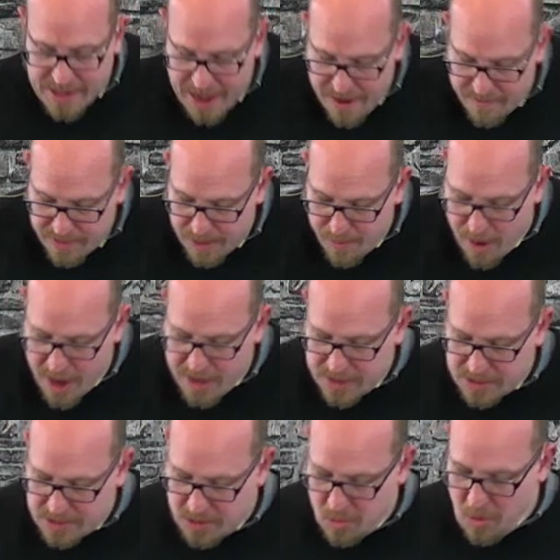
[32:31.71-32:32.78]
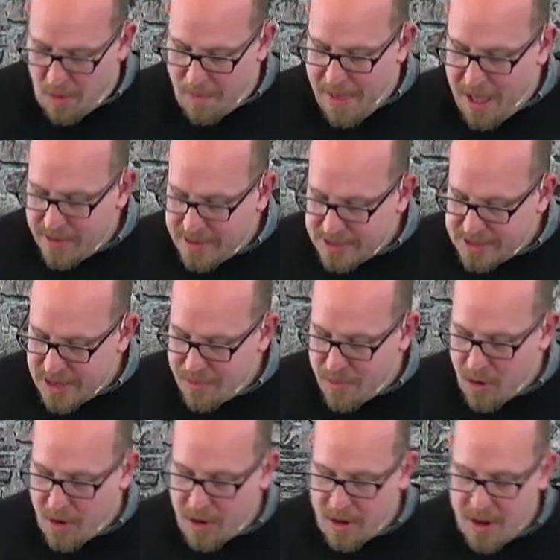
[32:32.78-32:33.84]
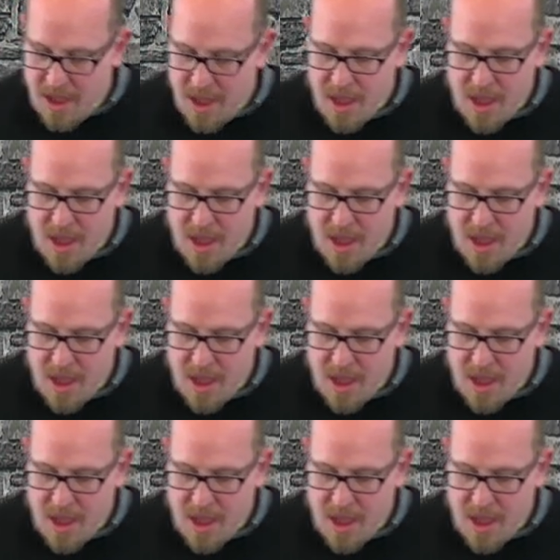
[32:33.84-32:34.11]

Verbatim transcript: and the heavenly bodies will melt as they burn.